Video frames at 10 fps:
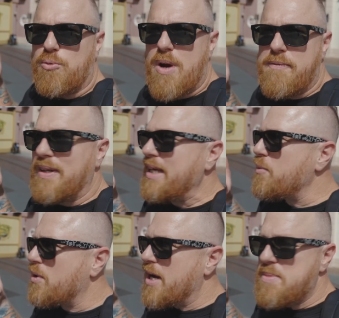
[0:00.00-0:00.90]
roughly
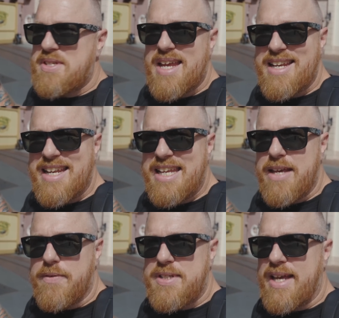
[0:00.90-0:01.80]
where I'm standing,
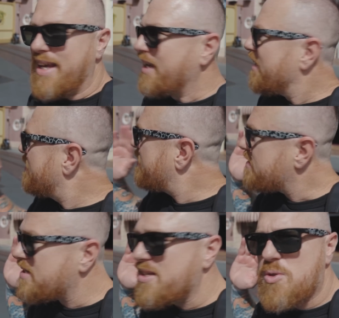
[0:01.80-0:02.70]
give or take,
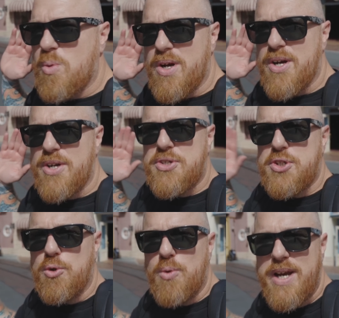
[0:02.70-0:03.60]
this is where
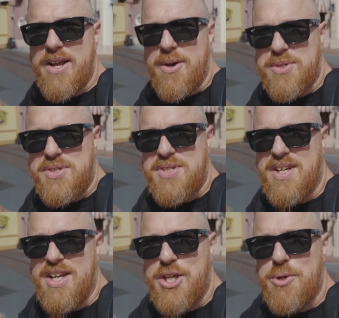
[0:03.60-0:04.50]
Cerritos
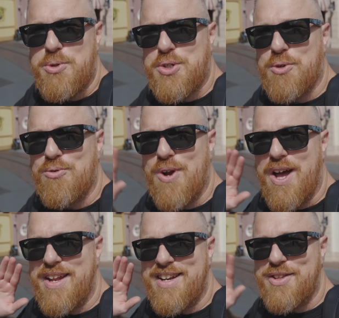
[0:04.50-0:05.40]
used to
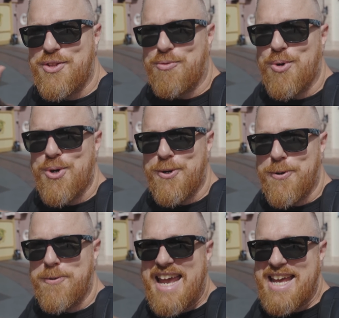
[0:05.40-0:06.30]
run
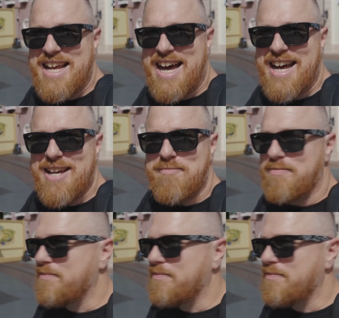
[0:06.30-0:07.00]
through Anaheim.